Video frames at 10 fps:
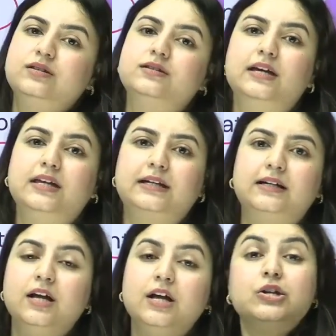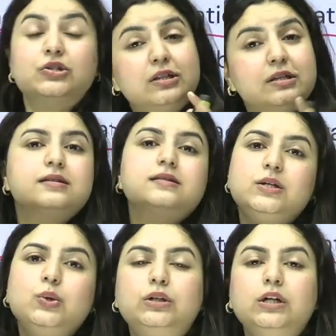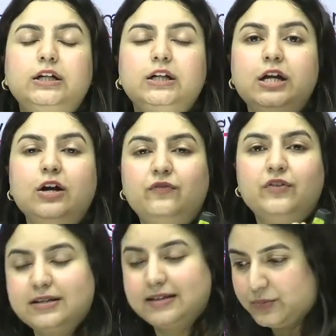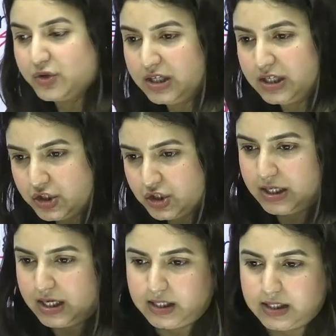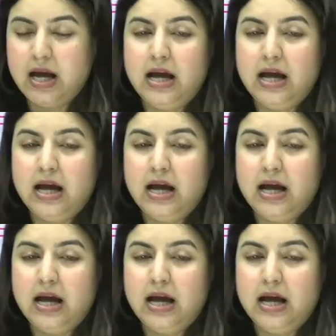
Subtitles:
is correct. So this is the utility of an assumption negation technique.